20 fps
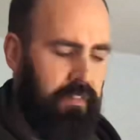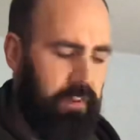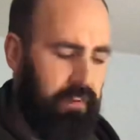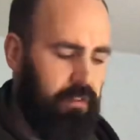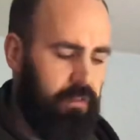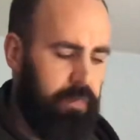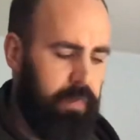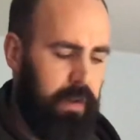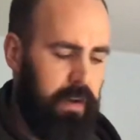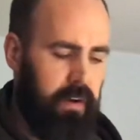
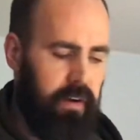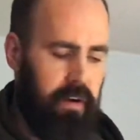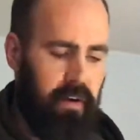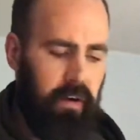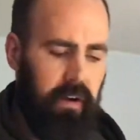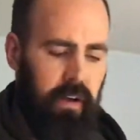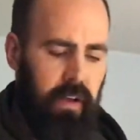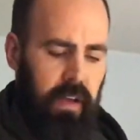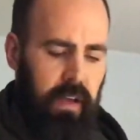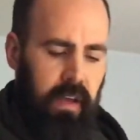inch
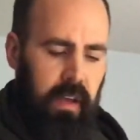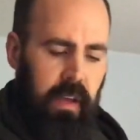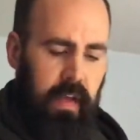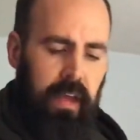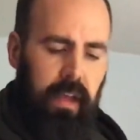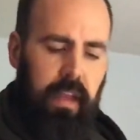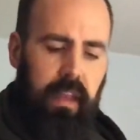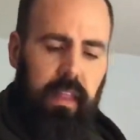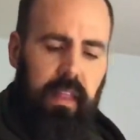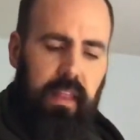bigger
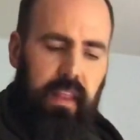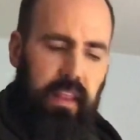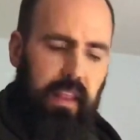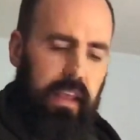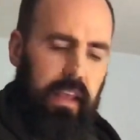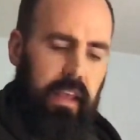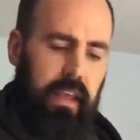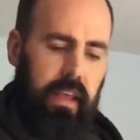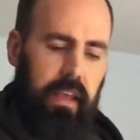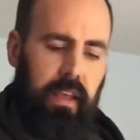in
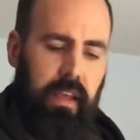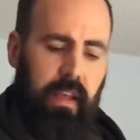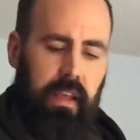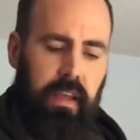the